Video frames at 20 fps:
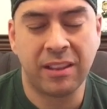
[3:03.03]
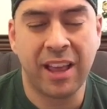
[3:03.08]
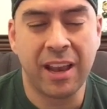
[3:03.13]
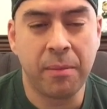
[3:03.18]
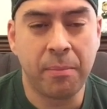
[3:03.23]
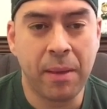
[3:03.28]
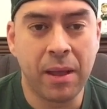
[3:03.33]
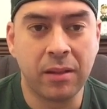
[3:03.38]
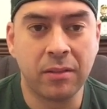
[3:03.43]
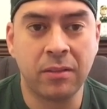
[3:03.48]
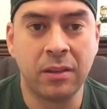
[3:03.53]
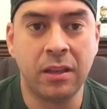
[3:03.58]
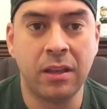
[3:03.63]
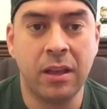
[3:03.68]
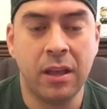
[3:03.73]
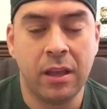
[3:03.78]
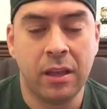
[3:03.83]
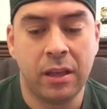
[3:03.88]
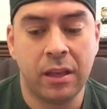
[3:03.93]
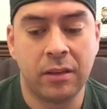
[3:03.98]
Lineup
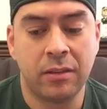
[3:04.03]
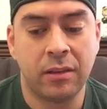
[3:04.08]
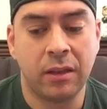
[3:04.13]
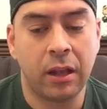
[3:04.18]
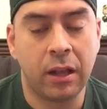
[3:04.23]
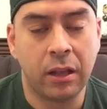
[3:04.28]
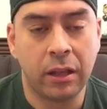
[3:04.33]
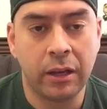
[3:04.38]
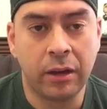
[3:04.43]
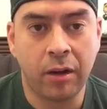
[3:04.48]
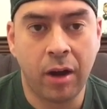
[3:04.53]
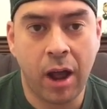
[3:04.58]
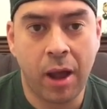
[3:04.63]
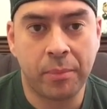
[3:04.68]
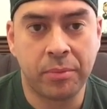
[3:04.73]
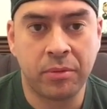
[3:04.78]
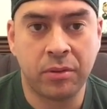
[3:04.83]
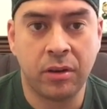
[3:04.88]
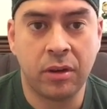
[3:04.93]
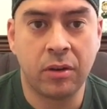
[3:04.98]
balancing is the clear
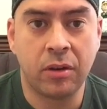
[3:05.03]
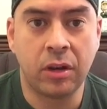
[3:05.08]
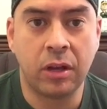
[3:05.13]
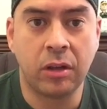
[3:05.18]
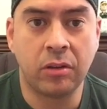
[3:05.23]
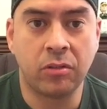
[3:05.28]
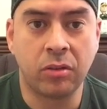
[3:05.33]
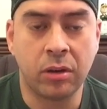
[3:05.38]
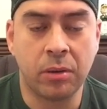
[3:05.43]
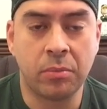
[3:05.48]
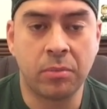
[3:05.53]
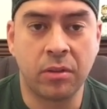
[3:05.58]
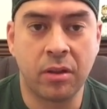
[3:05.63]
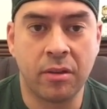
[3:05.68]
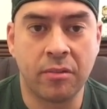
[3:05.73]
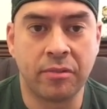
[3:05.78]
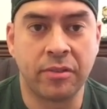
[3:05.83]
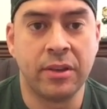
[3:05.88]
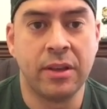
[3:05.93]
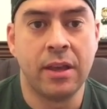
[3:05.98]
option in terms
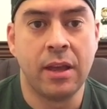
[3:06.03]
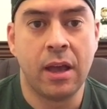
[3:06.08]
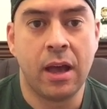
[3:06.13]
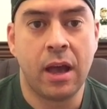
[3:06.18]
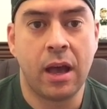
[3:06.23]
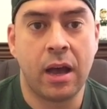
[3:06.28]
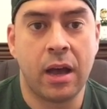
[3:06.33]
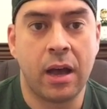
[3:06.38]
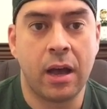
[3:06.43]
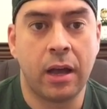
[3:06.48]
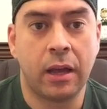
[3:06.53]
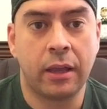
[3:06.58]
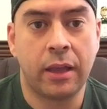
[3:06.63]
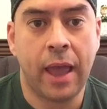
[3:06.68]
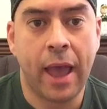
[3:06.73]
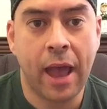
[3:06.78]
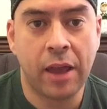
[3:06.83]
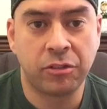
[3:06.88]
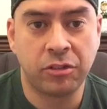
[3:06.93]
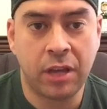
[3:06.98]
of
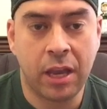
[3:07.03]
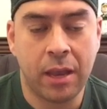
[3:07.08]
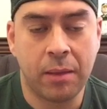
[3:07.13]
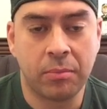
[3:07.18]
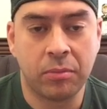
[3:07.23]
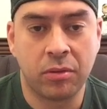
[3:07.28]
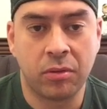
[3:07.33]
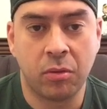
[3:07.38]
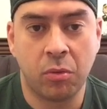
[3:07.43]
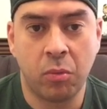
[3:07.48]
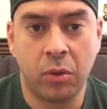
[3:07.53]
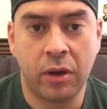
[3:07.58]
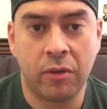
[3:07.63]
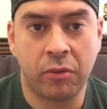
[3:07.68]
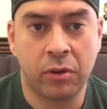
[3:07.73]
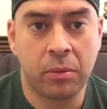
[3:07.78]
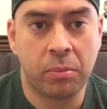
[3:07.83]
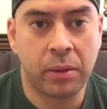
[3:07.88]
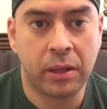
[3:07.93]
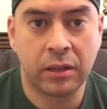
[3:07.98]
cash games
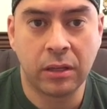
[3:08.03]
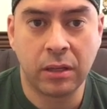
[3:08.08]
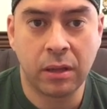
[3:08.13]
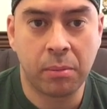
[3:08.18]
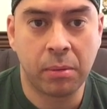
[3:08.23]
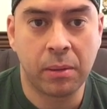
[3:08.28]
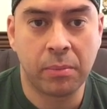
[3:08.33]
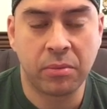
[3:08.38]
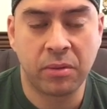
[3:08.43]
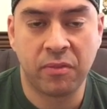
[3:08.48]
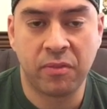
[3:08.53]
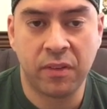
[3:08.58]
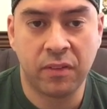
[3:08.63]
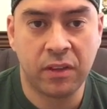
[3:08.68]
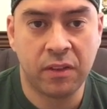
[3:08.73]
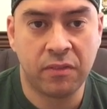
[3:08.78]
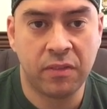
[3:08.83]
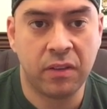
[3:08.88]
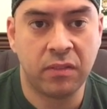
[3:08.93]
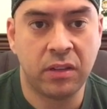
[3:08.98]
whenever you're playing the double ups, the
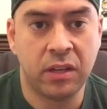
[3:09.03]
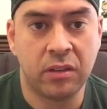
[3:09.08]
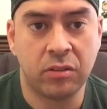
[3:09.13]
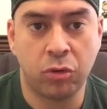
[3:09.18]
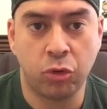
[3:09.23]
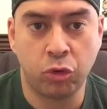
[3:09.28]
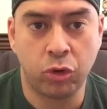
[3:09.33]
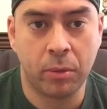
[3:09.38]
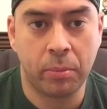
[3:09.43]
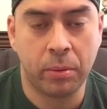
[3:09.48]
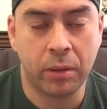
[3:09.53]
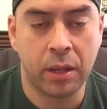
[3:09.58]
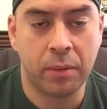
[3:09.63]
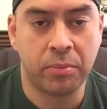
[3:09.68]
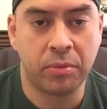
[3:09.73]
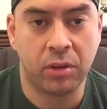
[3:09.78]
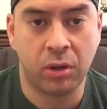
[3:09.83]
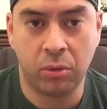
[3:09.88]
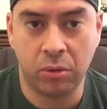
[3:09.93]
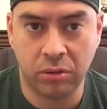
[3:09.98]
50-50s, the triple
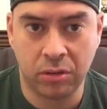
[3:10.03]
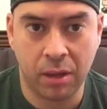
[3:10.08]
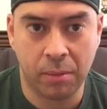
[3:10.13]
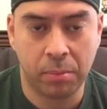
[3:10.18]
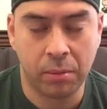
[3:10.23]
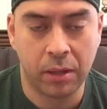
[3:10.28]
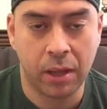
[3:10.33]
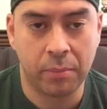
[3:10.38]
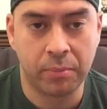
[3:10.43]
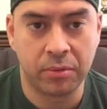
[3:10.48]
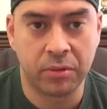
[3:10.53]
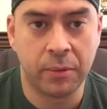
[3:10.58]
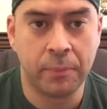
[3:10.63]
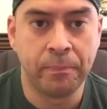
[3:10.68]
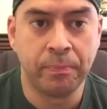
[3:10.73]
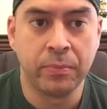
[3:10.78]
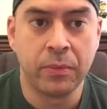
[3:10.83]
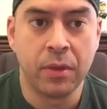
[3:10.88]
ups, the quintuple ups.